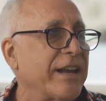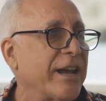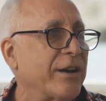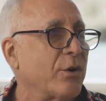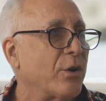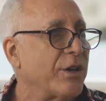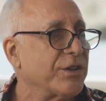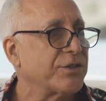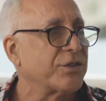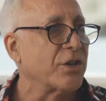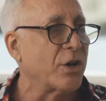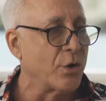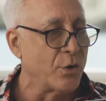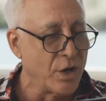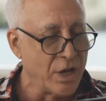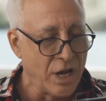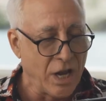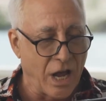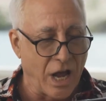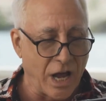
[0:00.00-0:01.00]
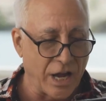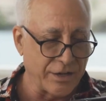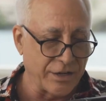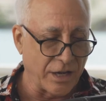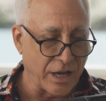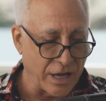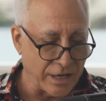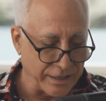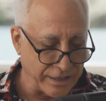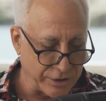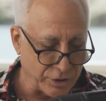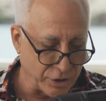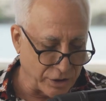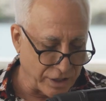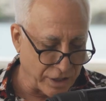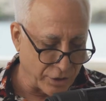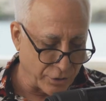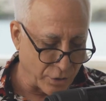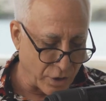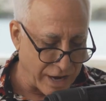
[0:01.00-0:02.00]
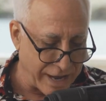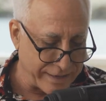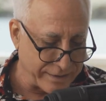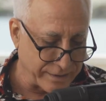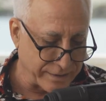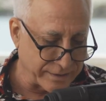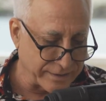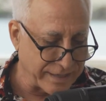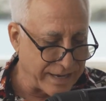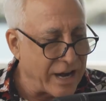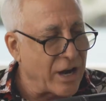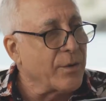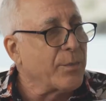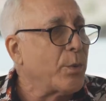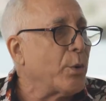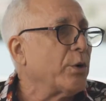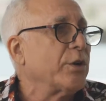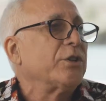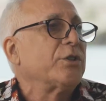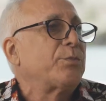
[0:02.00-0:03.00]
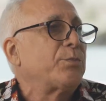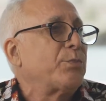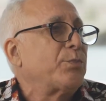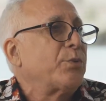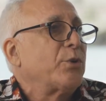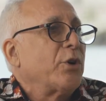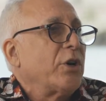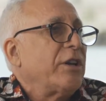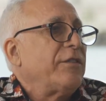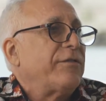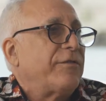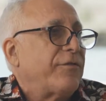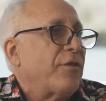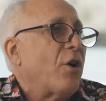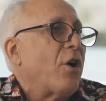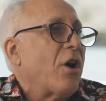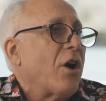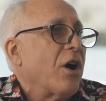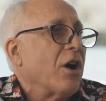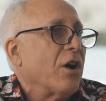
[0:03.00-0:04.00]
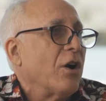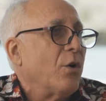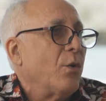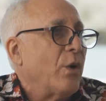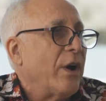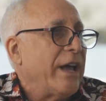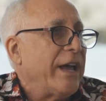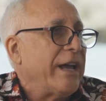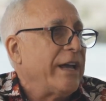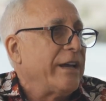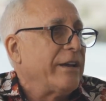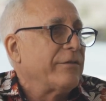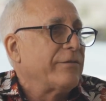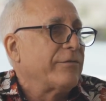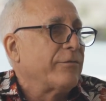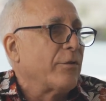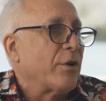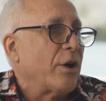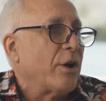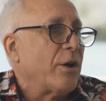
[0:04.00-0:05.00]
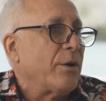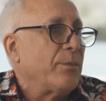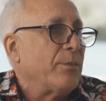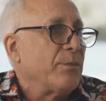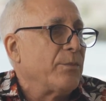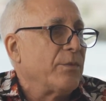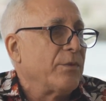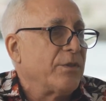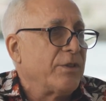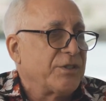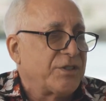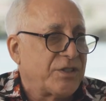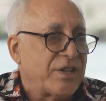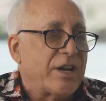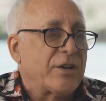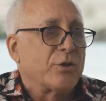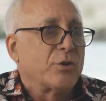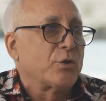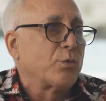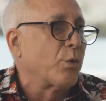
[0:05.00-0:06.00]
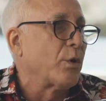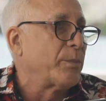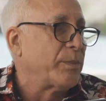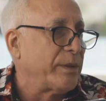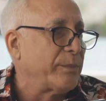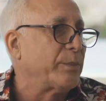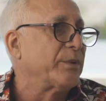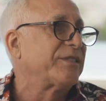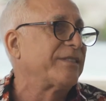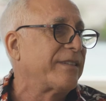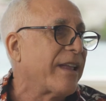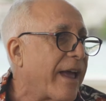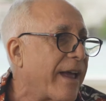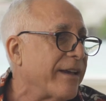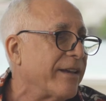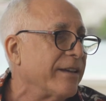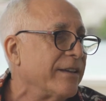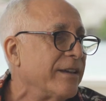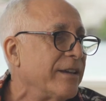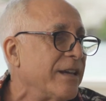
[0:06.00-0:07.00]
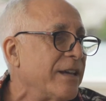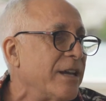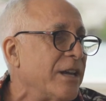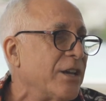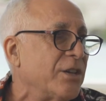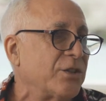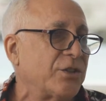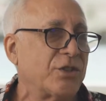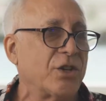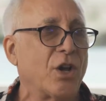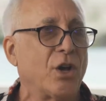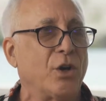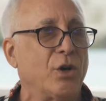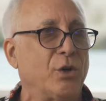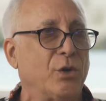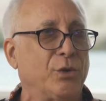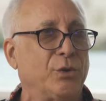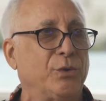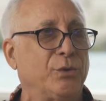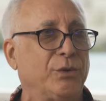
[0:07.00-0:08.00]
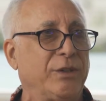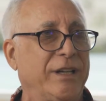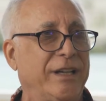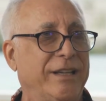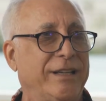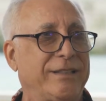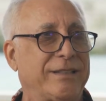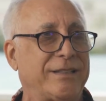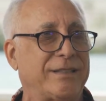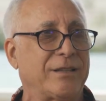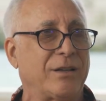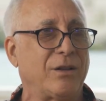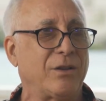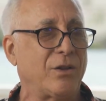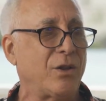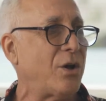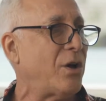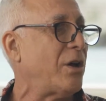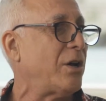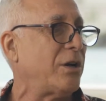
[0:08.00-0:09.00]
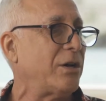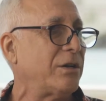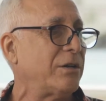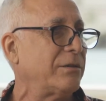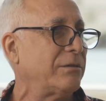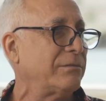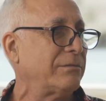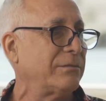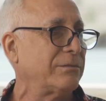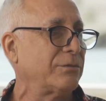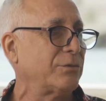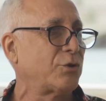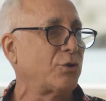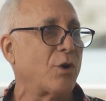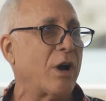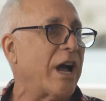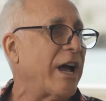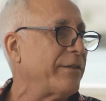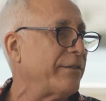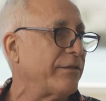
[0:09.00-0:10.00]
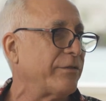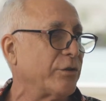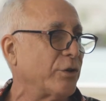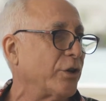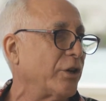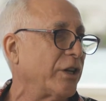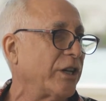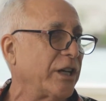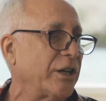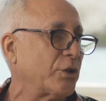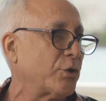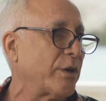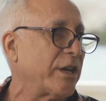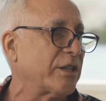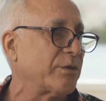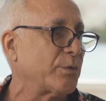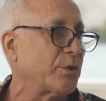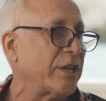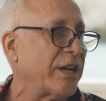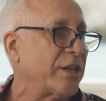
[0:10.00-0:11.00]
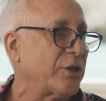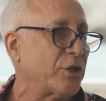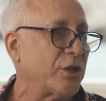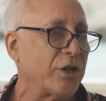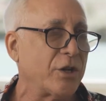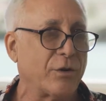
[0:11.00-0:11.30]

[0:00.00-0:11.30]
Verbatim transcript: And yeah. also on, on each of the other islands, the airport is pretty far away from the centers where people stay. Yeah. So it's a long drive if you're going to get transportation.